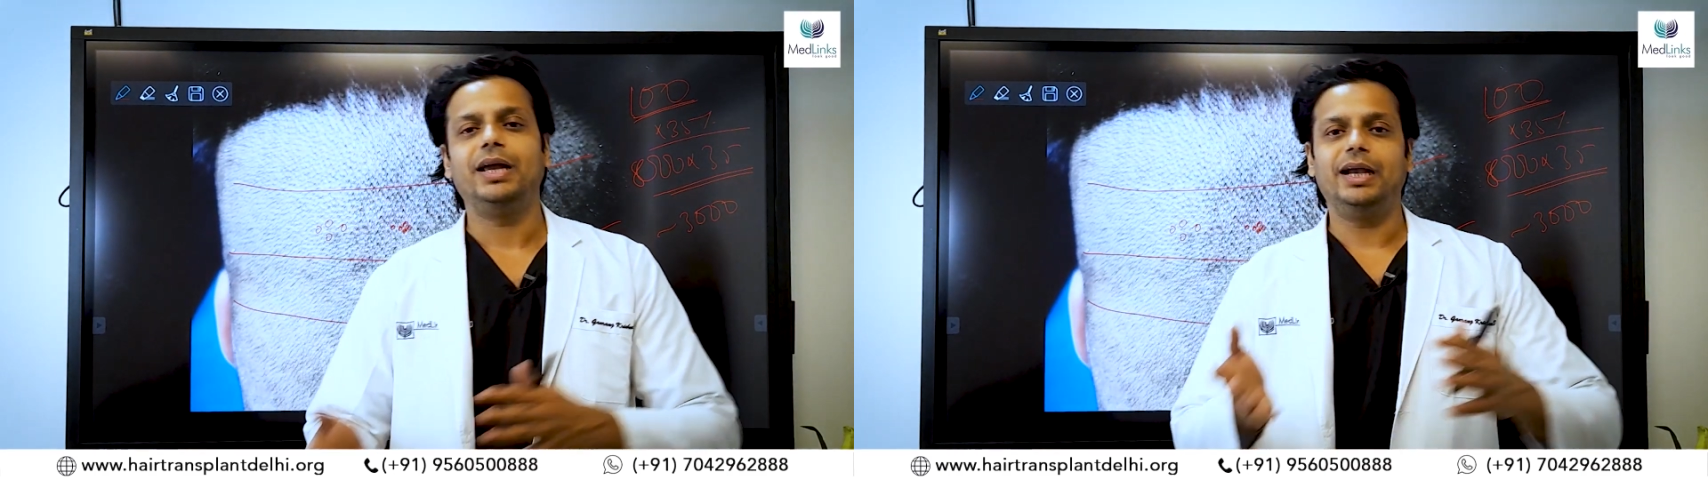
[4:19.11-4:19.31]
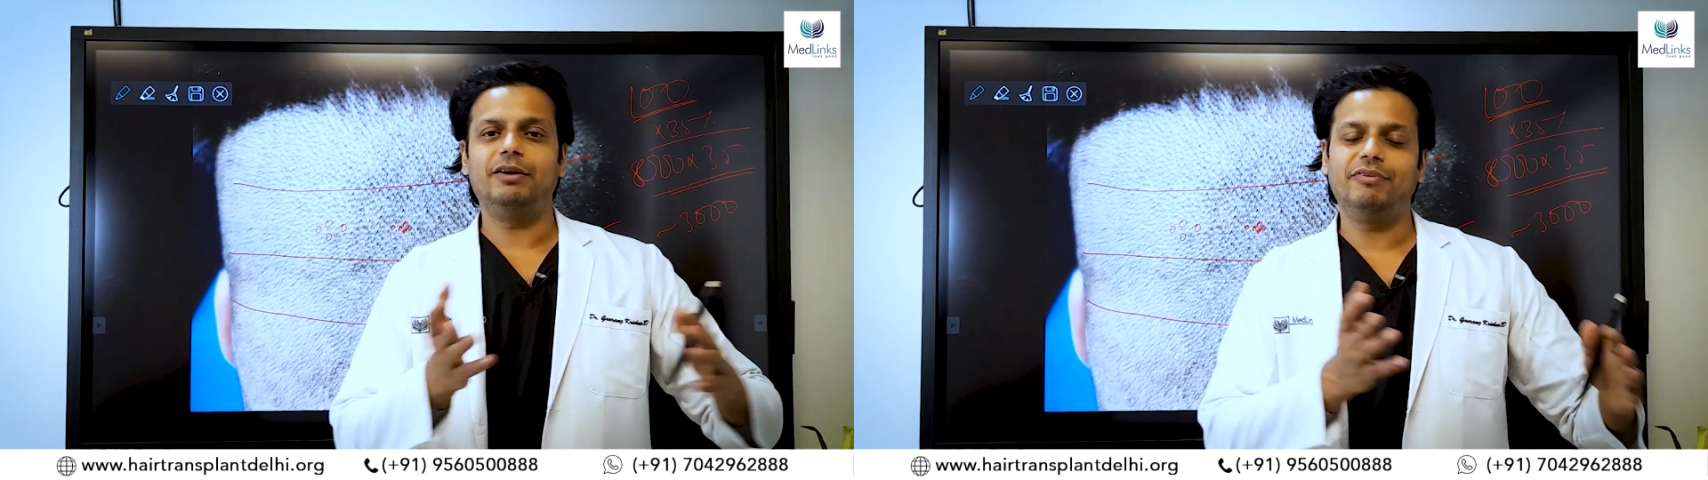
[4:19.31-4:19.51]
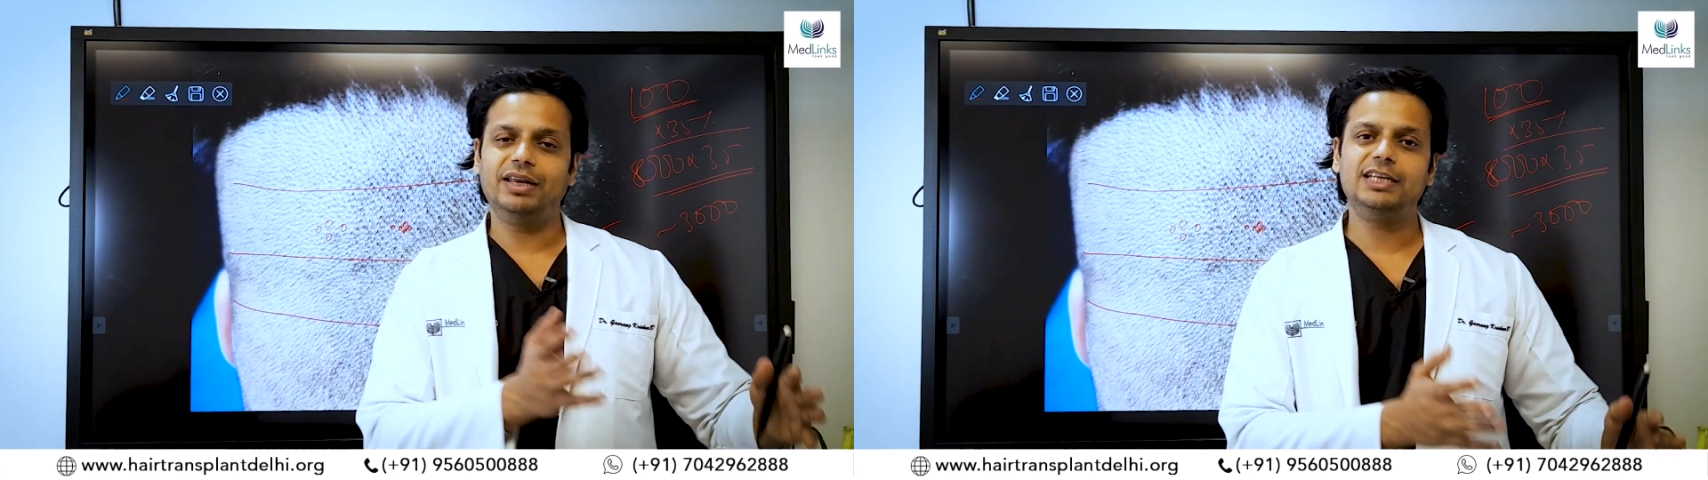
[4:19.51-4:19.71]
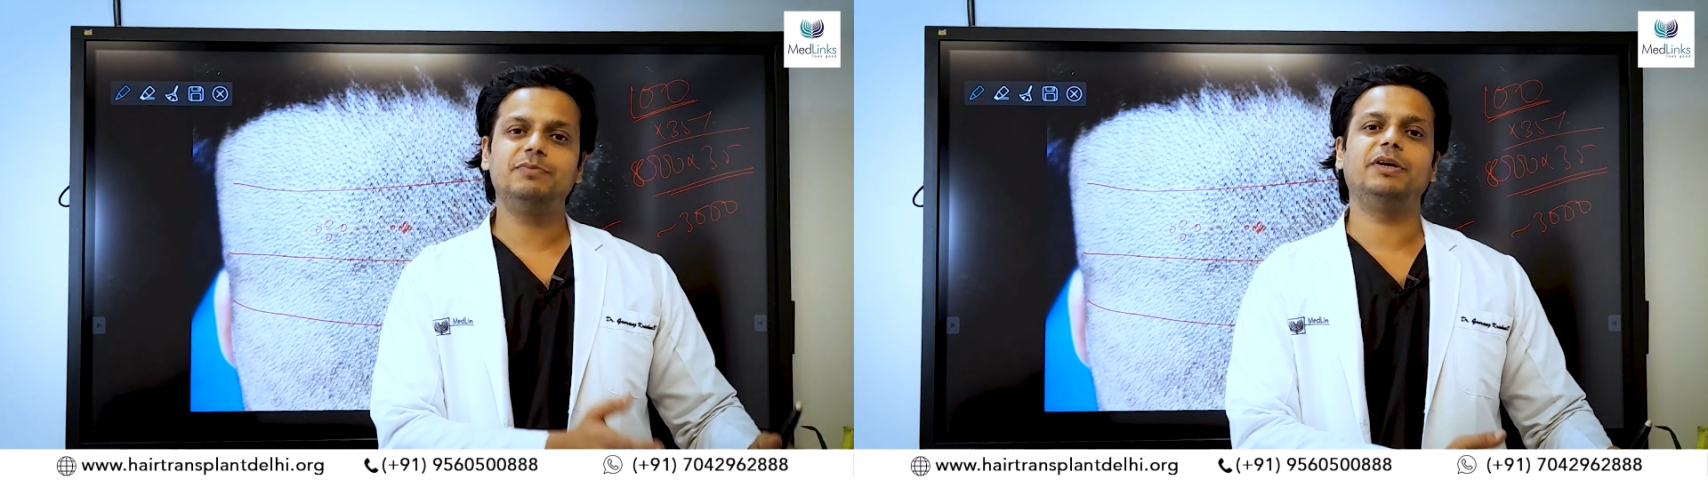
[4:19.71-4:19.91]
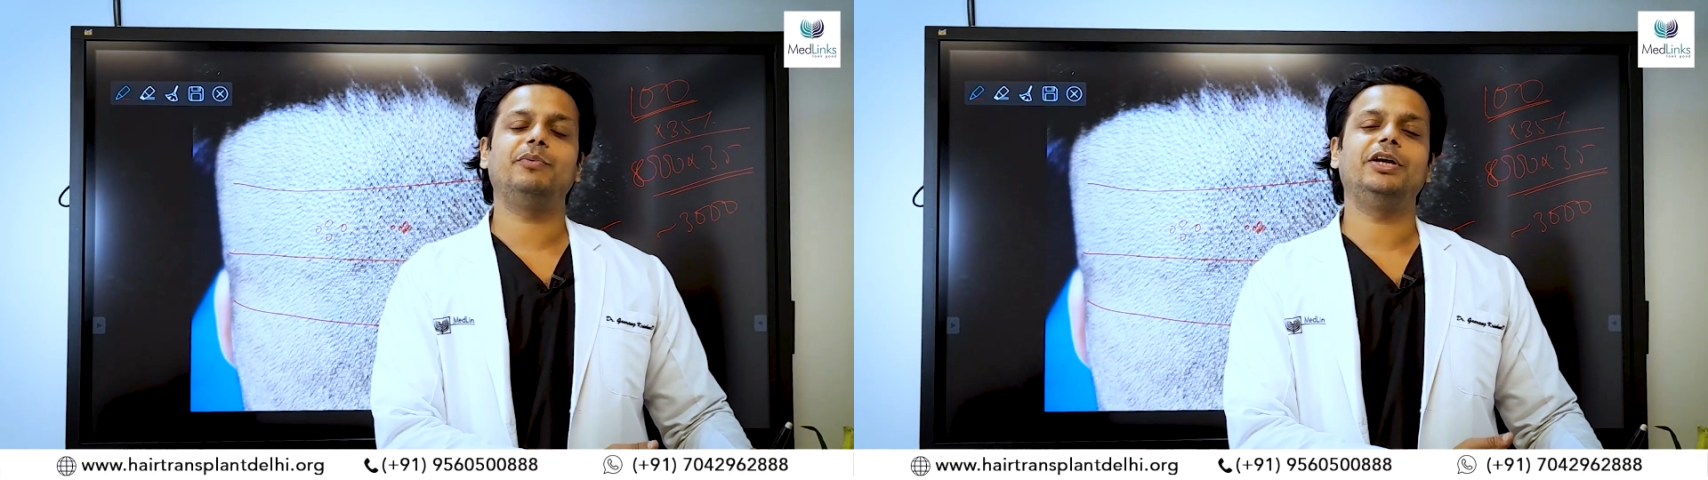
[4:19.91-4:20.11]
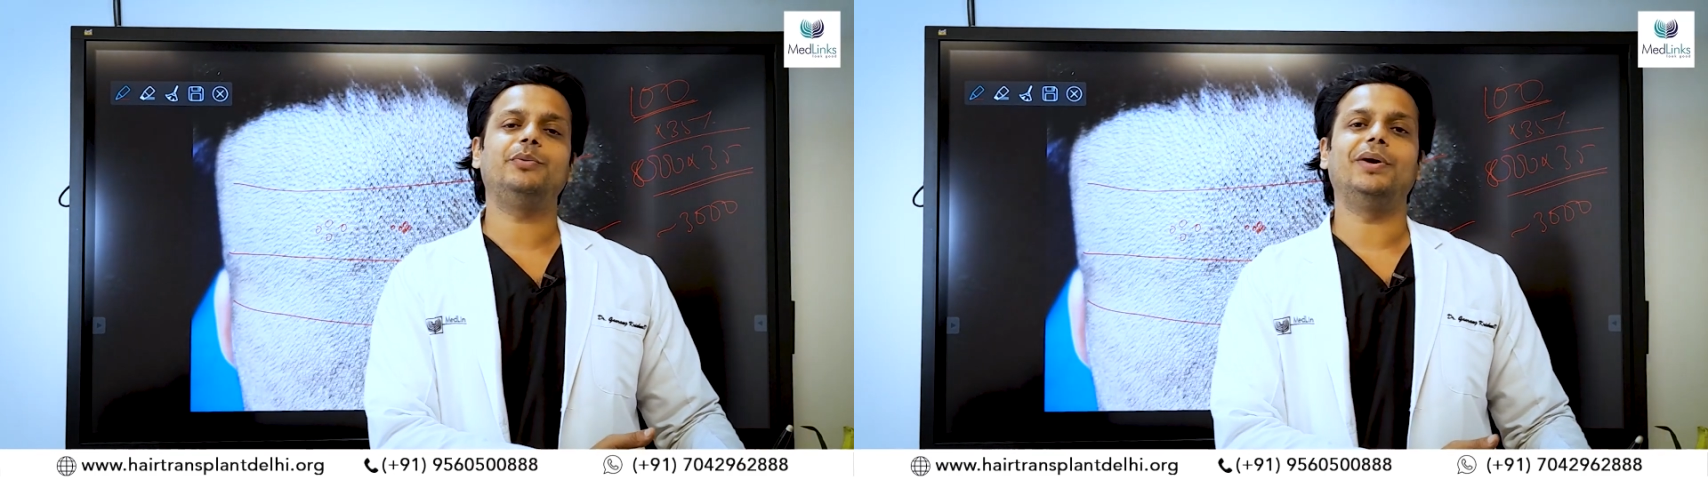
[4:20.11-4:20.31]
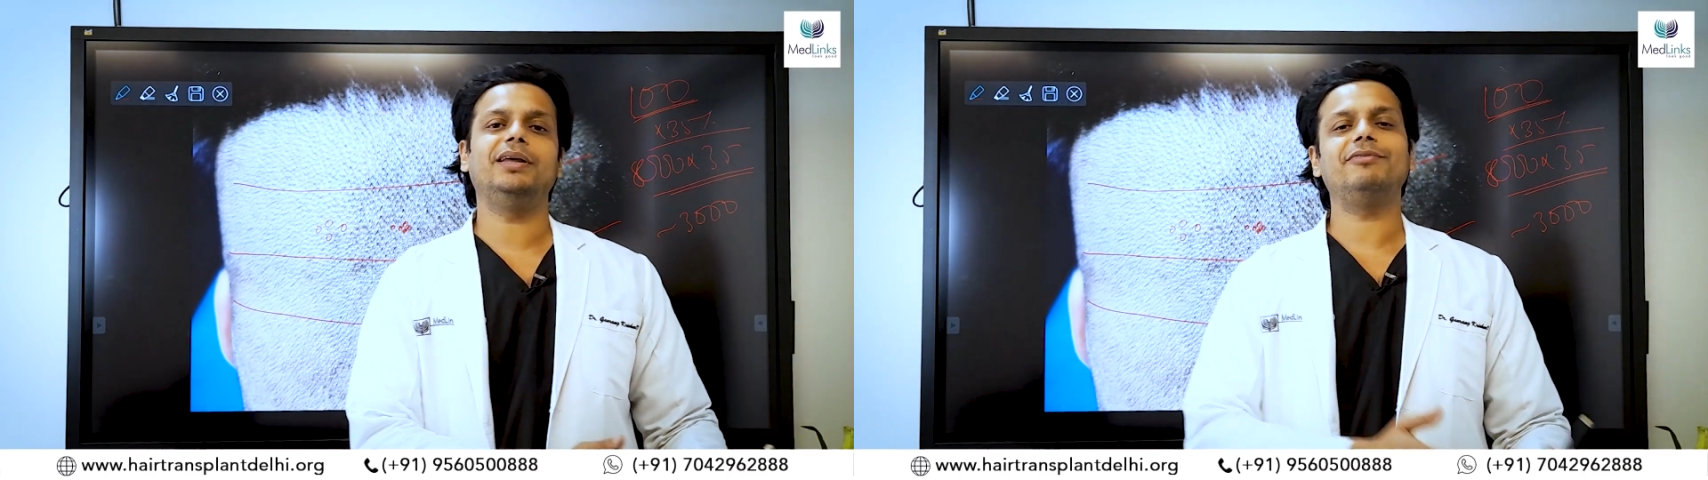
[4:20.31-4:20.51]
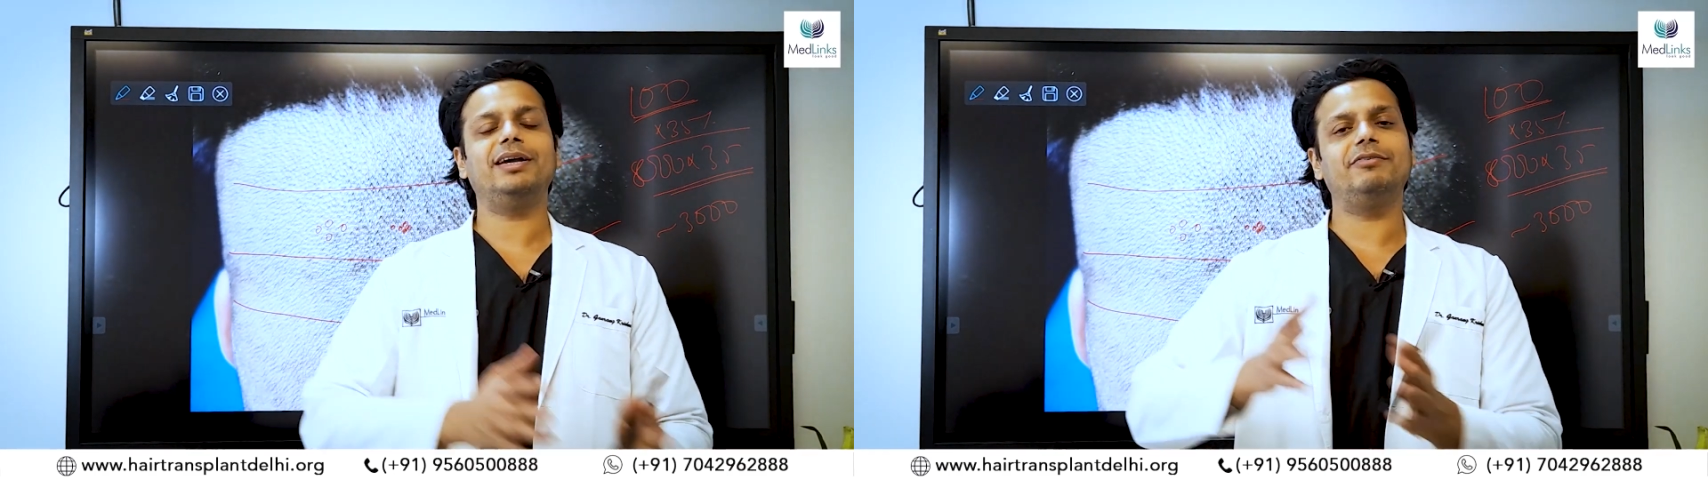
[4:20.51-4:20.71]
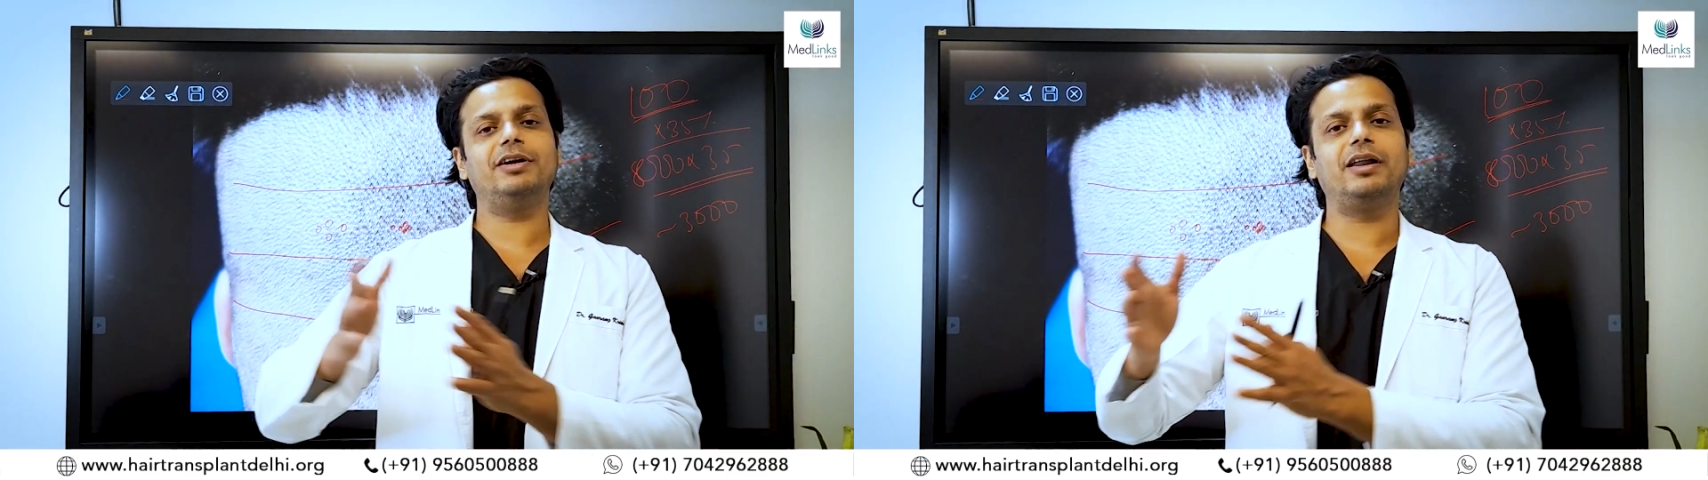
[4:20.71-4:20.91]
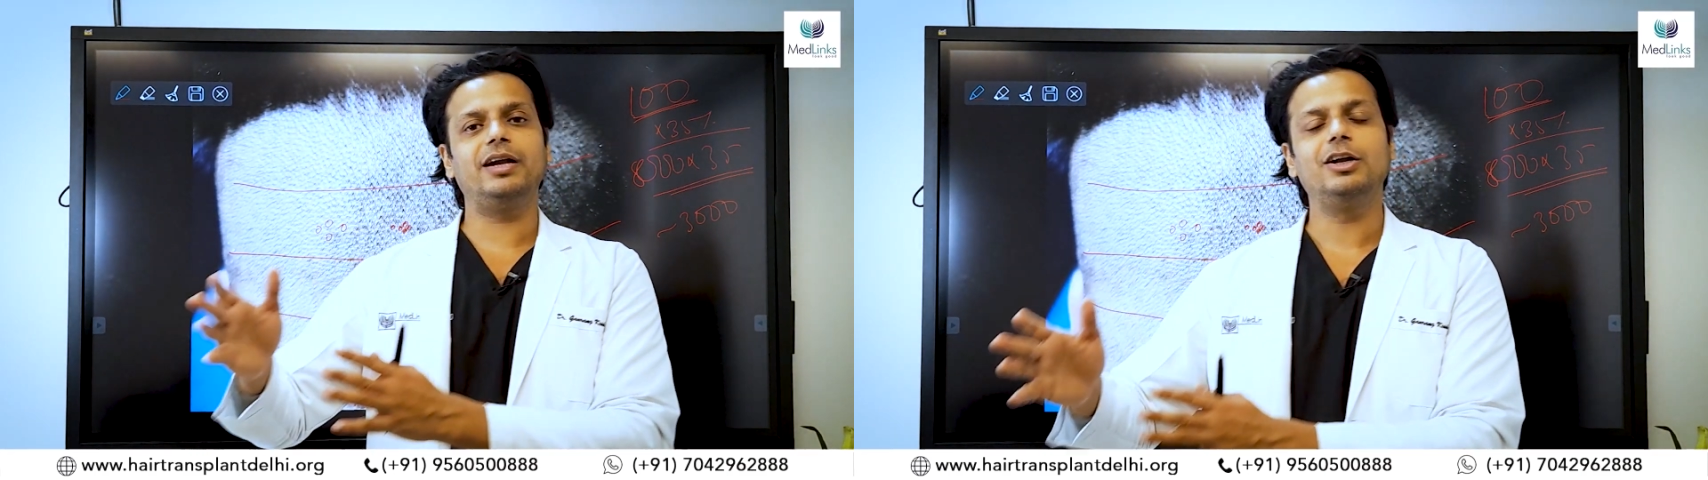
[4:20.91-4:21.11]
It varies between
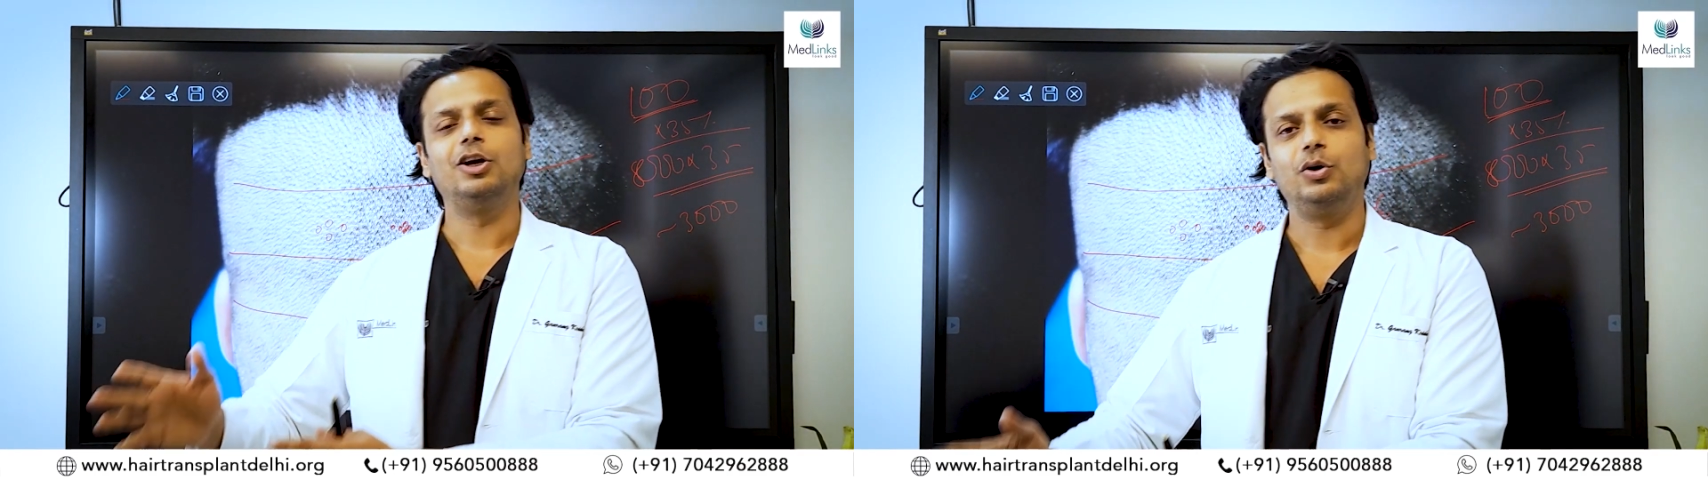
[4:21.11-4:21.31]
2500